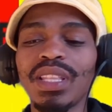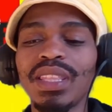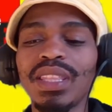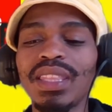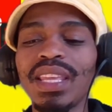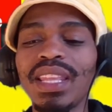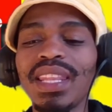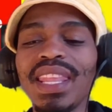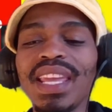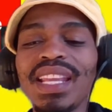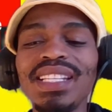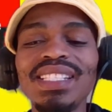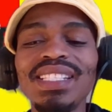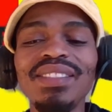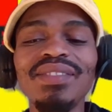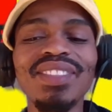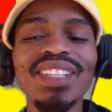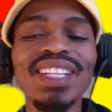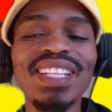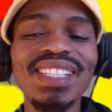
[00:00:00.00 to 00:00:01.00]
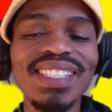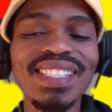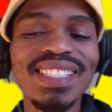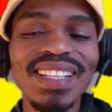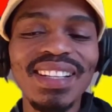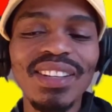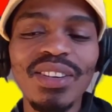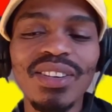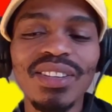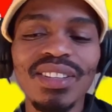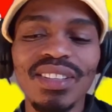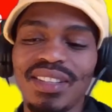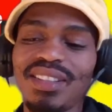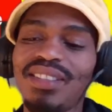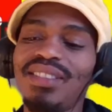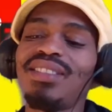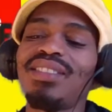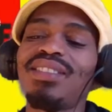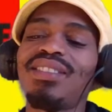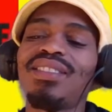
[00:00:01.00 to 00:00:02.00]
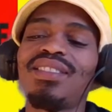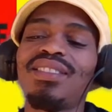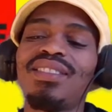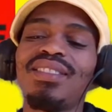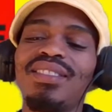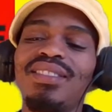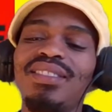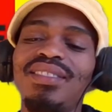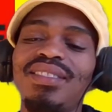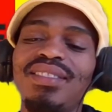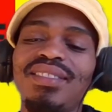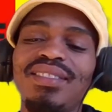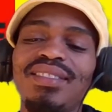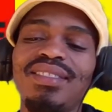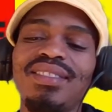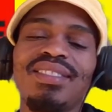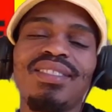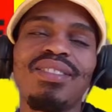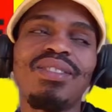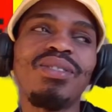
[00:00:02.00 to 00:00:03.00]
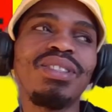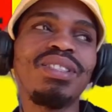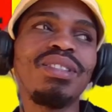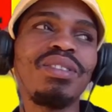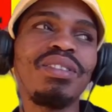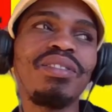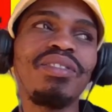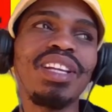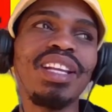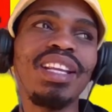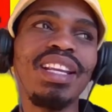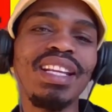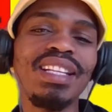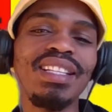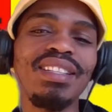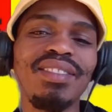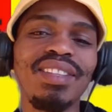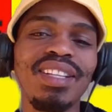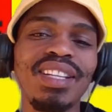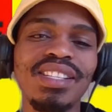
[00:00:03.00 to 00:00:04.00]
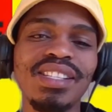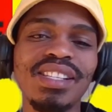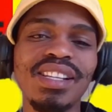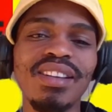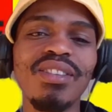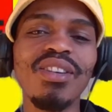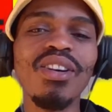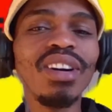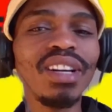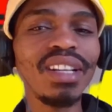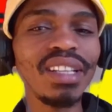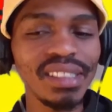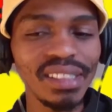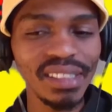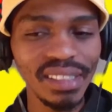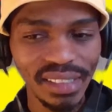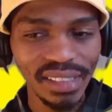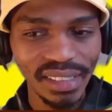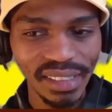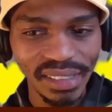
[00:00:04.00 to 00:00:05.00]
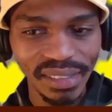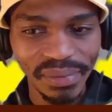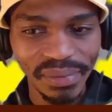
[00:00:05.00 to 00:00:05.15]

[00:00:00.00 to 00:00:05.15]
The Native National Congress, or South African Native National Congress,